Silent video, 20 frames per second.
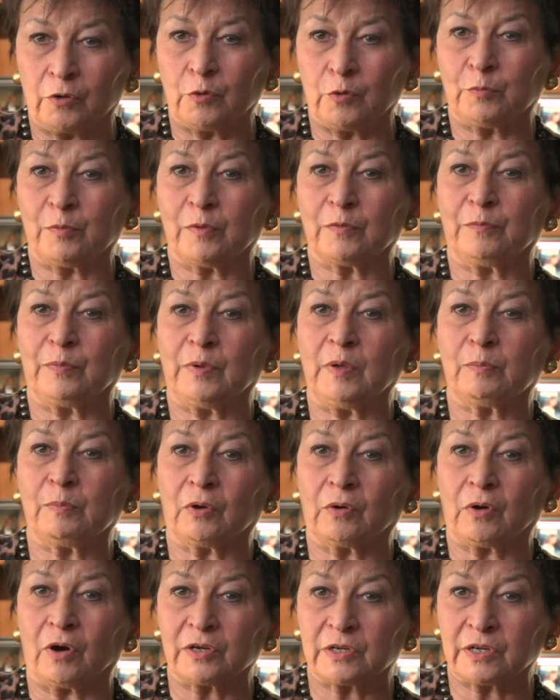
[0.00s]
group of people
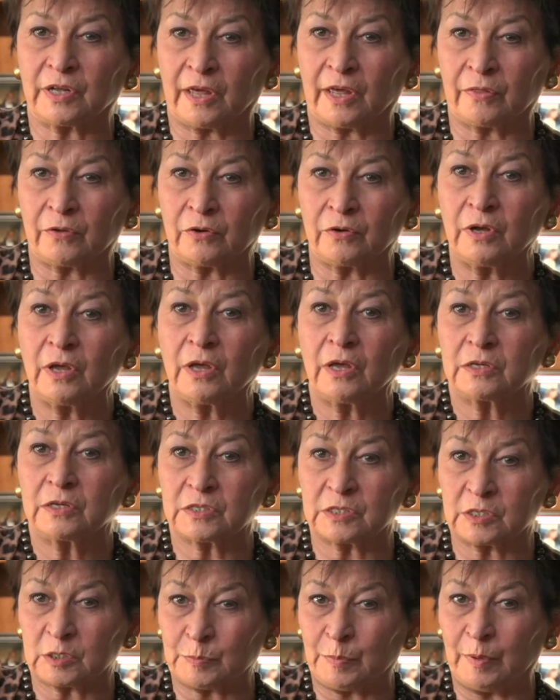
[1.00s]
got together,
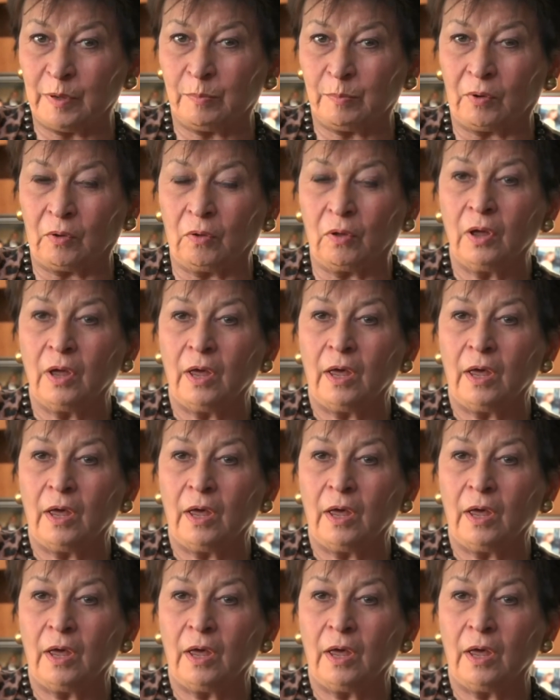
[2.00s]
six people,